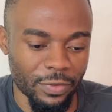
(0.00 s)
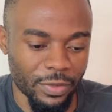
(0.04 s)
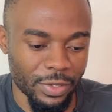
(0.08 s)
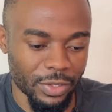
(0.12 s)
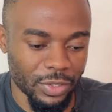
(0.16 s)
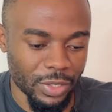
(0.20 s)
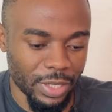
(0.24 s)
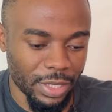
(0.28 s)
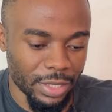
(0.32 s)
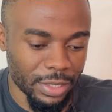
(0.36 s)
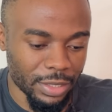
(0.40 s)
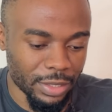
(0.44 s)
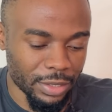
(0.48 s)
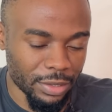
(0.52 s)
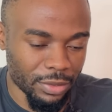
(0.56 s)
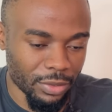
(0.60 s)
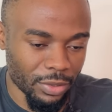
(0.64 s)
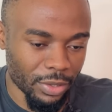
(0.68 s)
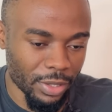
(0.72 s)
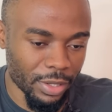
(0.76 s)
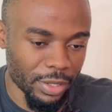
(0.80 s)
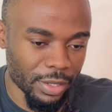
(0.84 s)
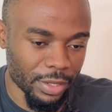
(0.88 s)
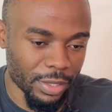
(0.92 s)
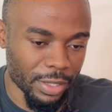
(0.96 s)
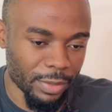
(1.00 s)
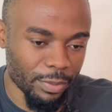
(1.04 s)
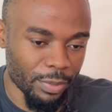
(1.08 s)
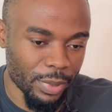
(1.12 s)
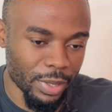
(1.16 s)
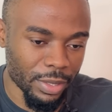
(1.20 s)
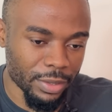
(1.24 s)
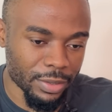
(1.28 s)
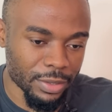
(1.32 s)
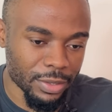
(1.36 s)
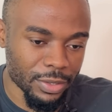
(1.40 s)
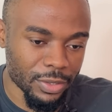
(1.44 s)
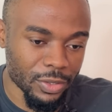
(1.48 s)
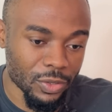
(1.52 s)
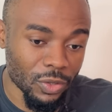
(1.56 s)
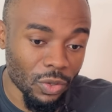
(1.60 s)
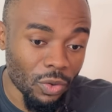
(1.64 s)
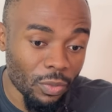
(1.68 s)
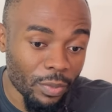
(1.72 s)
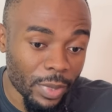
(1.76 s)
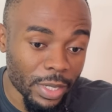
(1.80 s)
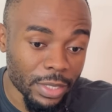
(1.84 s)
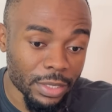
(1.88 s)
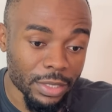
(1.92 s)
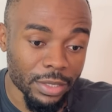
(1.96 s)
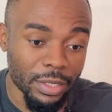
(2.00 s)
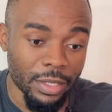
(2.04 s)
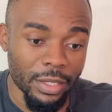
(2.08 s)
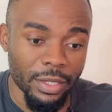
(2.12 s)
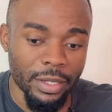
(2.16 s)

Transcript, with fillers: actually shrink the bezel so much